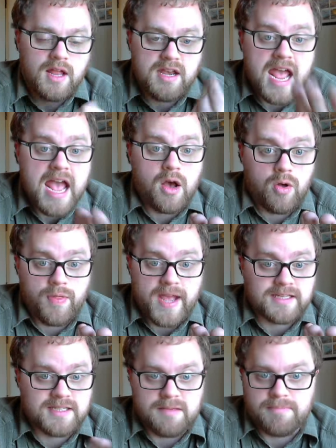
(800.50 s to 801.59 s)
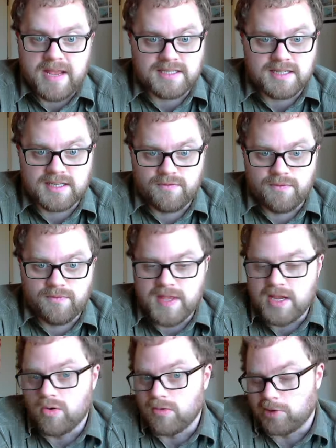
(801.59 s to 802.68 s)
Now, that's the basis of the
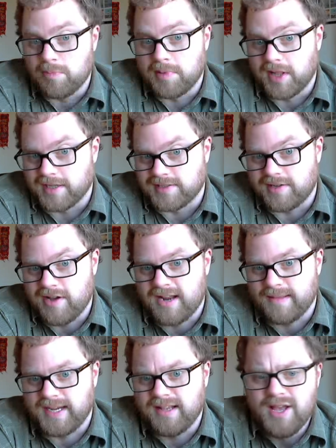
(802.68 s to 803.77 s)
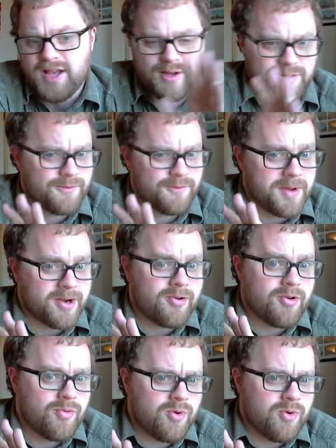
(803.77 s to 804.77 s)
whole globalized economy. So for better or